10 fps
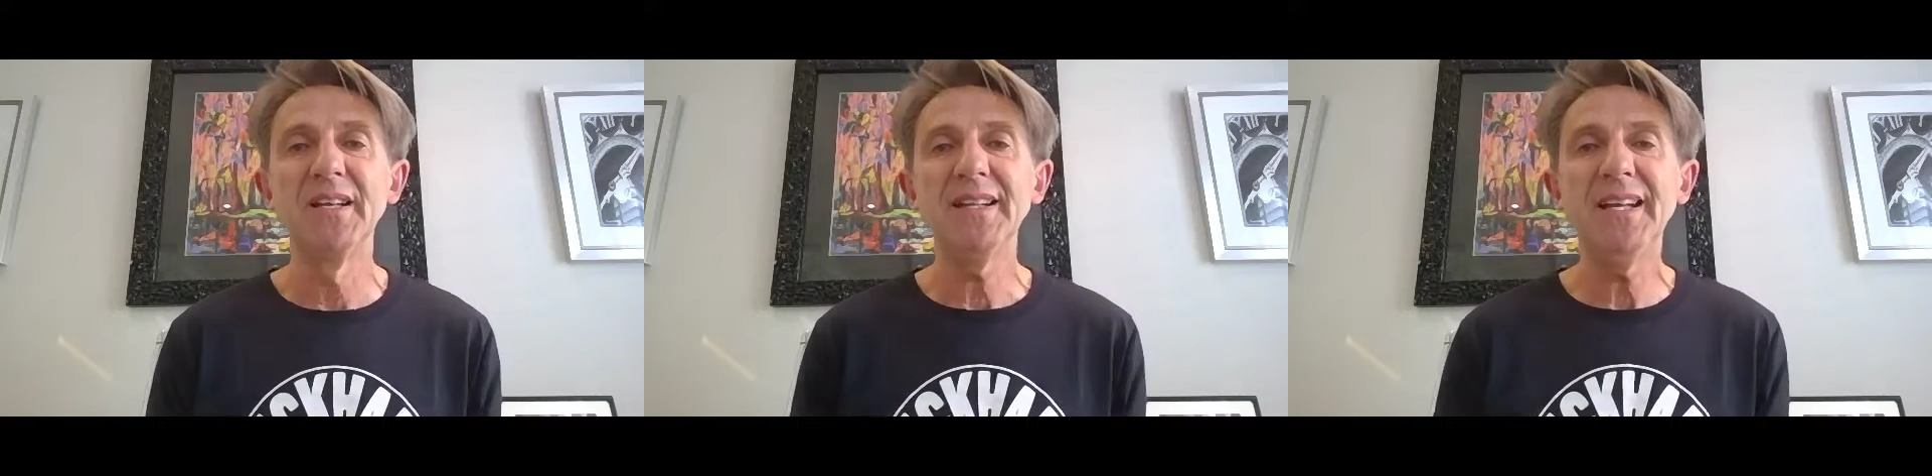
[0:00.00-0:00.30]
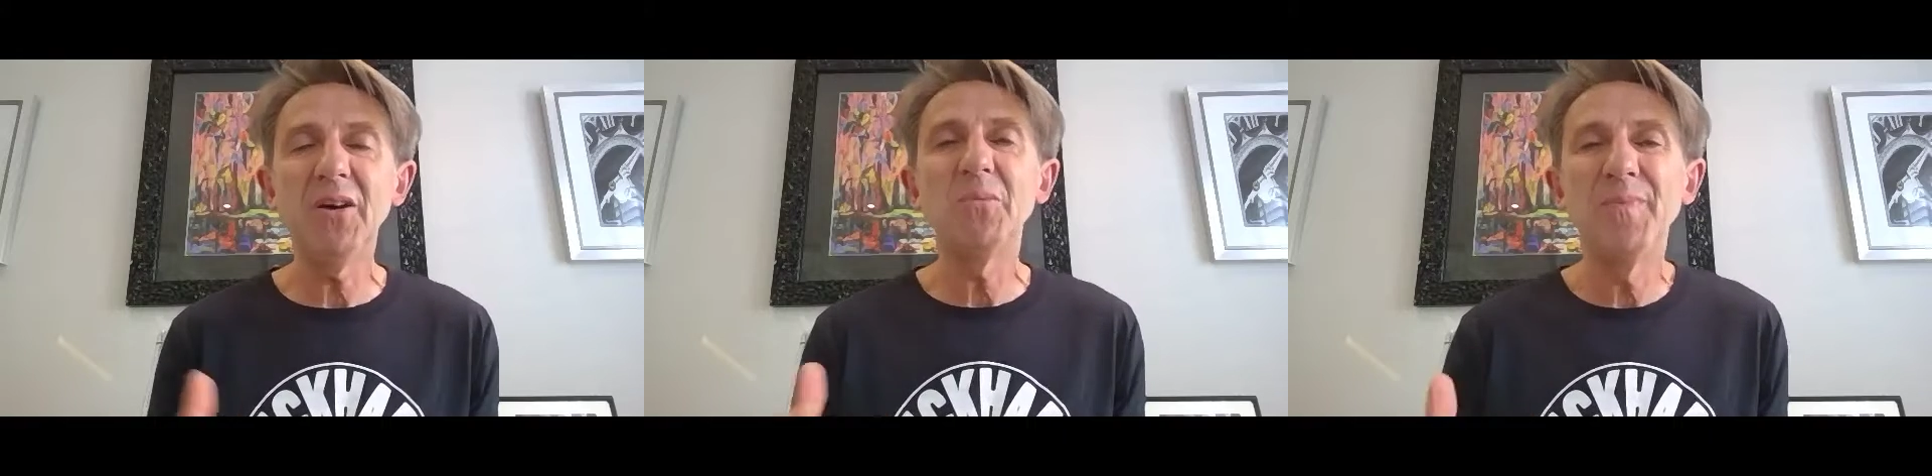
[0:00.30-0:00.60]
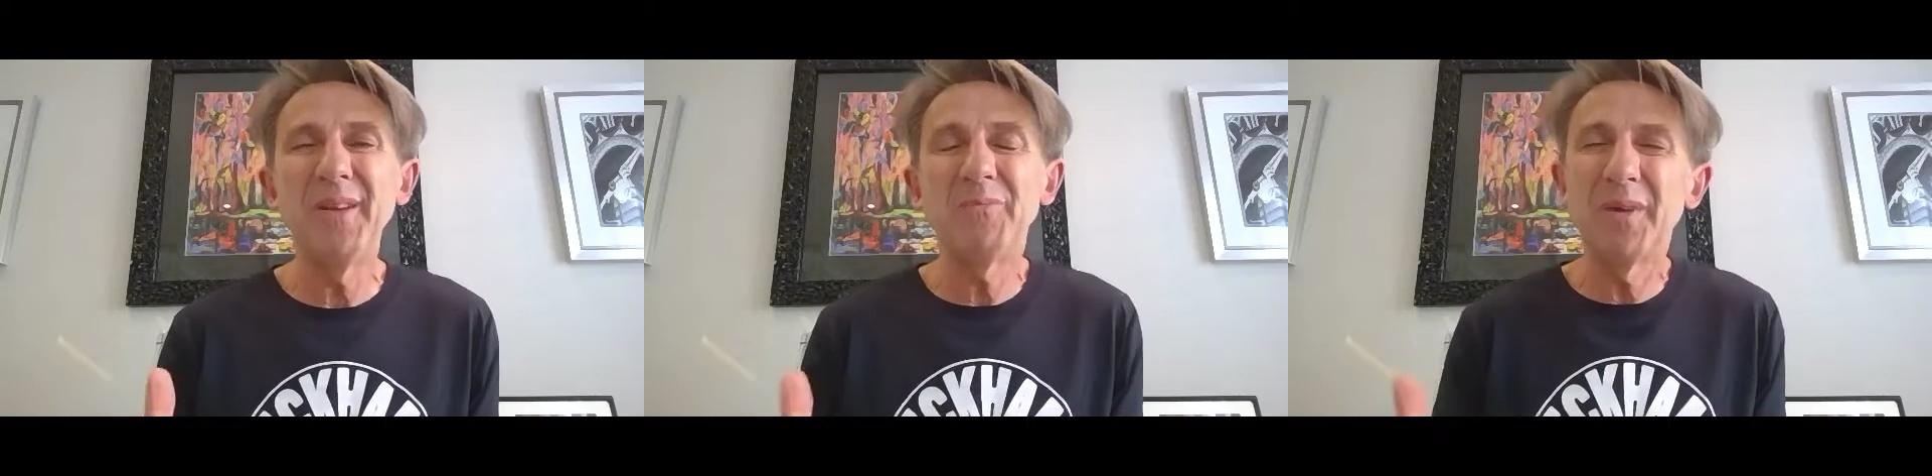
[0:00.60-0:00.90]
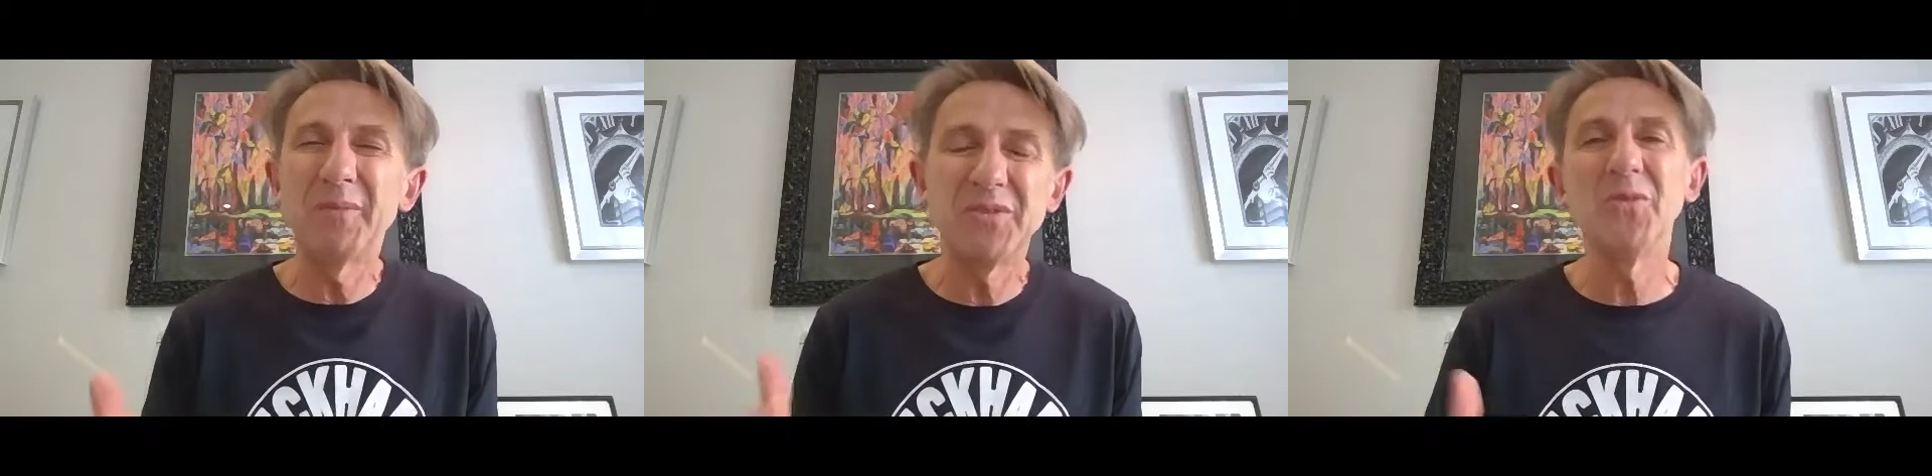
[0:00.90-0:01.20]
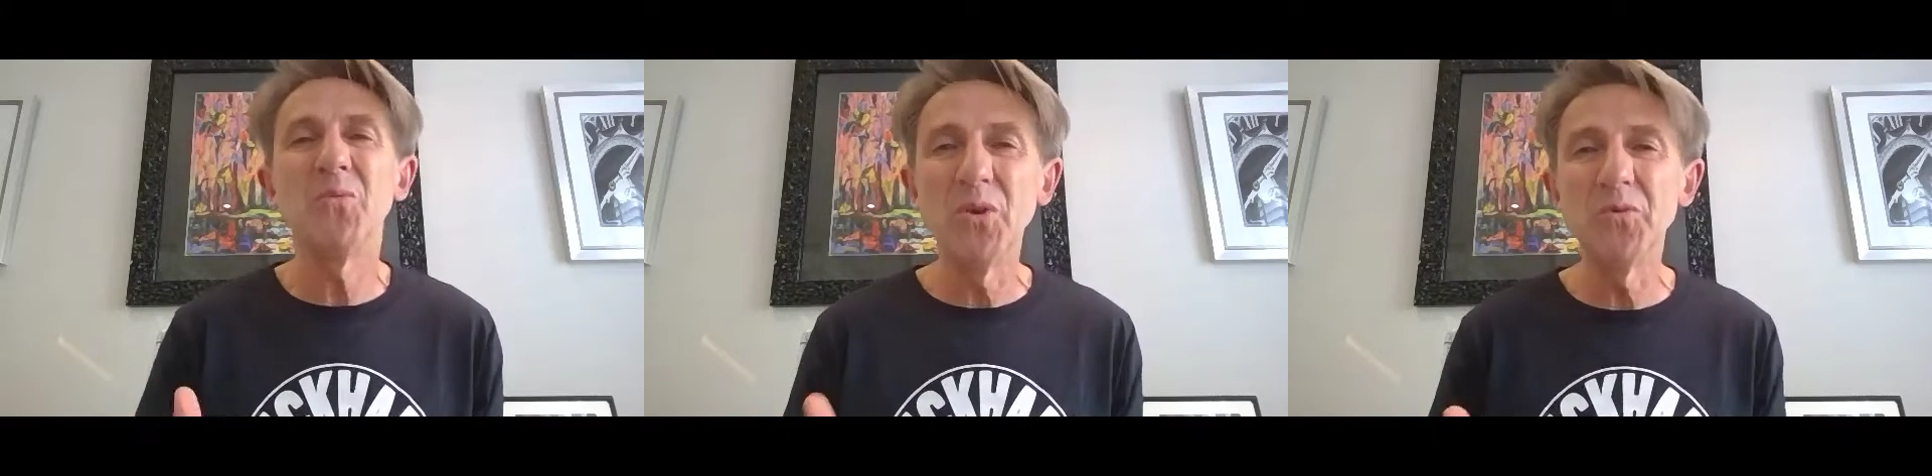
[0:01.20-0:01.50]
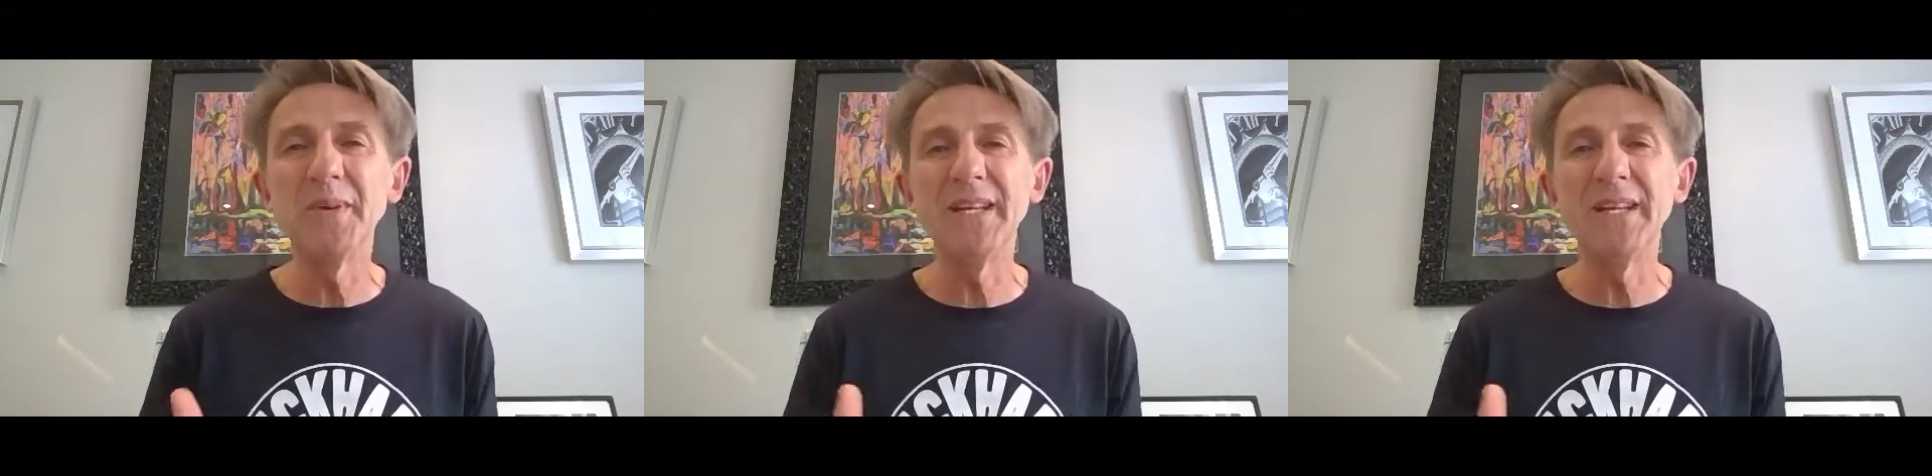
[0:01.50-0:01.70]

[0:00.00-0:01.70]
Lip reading: They are, and I'm sure will be,